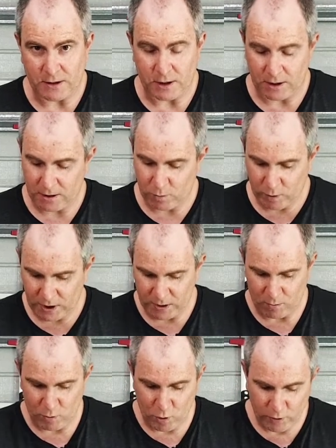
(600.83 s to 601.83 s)
Like, we
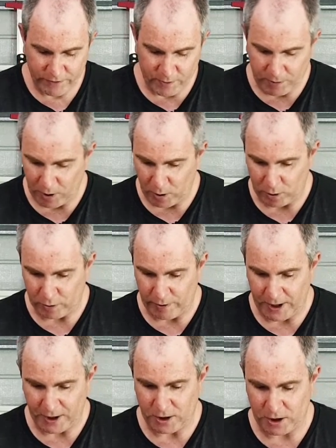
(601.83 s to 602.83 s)
can move the bowl
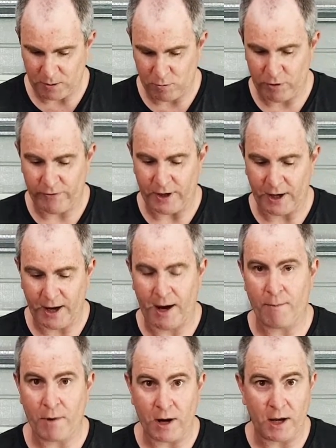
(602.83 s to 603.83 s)
around, you can move the
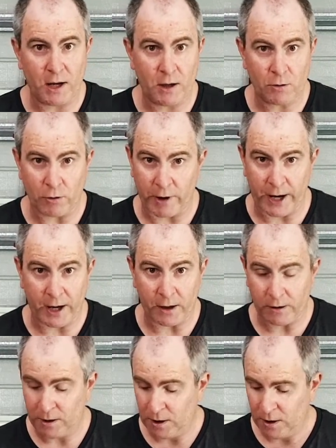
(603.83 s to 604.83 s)
camera in or
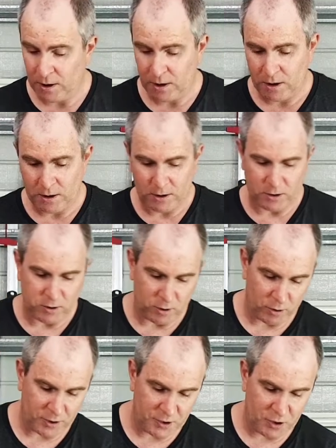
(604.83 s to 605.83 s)
out, as
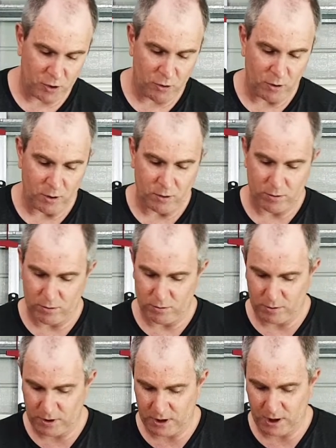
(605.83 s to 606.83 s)
long as you
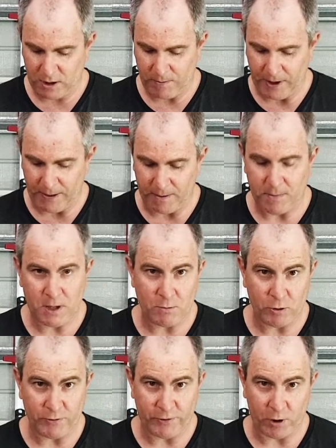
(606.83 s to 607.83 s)
think about the
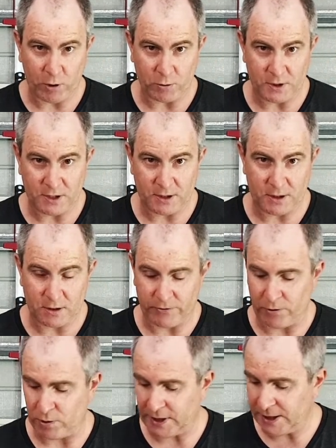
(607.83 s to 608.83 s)
minimal focal distance of
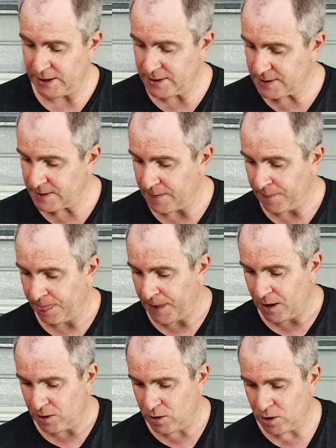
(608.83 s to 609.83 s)
your lens.
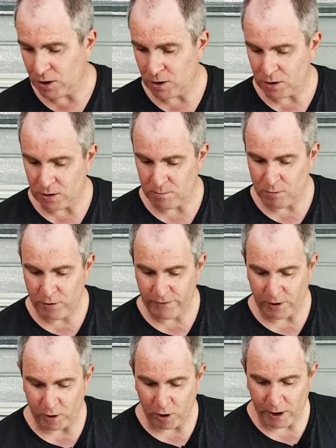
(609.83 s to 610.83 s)
You can move
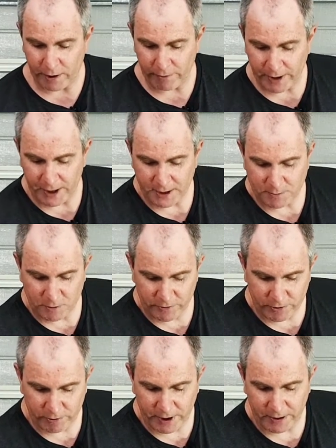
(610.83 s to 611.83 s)
the light around, move
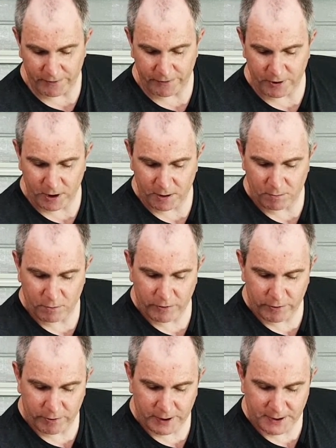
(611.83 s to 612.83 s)
it around the front, move it
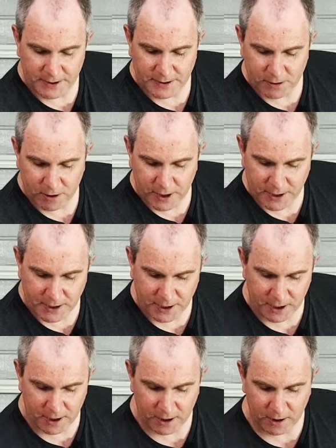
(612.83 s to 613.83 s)
around the side
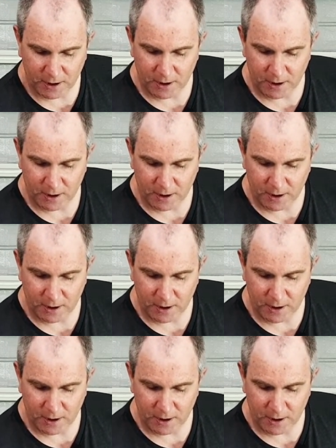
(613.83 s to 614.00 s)
here.